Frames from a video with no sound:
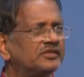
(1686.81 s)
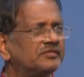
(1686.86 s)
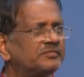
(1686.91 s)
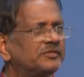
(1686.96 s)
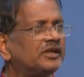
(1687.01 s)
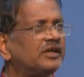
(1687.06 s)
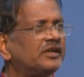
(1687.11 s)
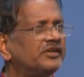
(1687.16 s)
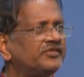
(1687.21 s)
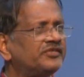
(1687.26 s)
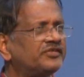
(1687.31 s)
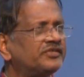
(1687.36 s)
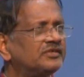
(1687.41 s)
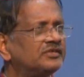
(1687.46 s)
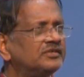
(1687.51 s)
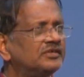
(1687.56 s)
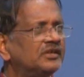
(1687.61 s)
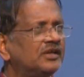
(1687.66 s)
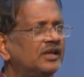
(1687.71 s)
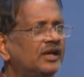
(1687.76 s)
Because
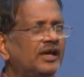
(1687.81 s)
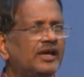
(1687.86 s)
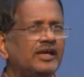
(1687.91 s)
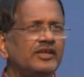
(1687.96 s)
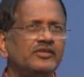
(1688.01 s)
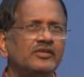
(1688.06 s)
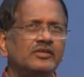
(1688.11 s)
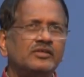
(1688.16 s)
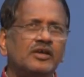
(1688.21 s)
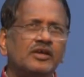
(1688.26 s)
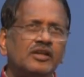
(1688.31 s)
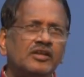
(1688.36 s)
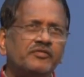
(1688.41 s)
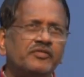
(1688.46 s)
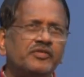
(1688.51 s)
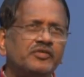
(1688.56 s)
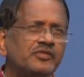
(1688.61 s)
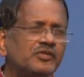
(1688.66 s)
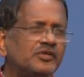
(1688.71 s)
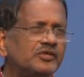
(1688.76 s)
as all
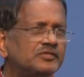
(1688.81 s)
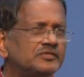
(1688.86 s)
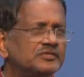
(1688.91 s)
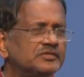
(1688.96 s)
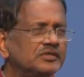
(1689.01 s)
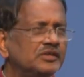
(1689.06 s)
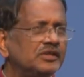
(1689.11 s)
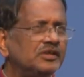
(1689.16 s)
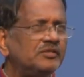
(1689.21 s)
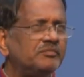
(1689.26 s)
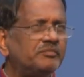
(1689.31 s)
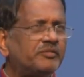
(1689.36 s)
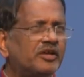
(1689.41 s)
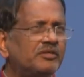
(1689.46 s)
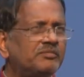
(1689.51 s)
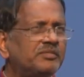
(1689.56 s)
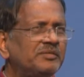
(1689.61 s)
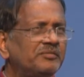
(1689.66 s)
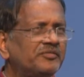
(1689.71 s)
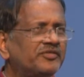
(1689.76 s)
of you know,
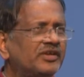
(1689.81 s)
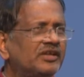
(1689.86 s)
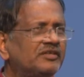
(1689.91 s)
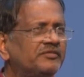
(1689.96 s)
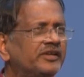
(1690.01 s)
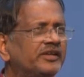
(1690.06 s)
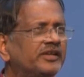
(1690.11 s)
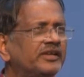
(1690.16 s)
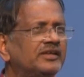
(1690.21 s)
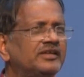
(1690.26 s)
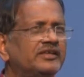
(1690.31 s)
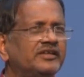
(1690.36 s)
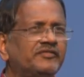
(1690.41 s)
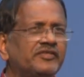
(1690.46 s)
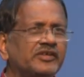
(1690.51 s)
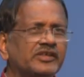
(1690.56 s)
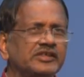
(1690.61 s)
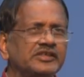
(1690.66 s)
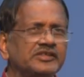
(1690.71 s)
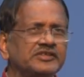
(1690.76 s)
problems are very
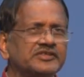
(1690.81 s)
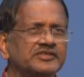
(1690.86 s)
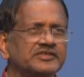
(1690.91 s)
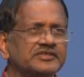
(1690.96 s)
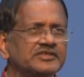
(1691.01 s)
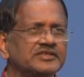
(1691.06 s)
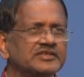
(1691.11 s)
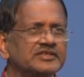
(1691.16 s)
different.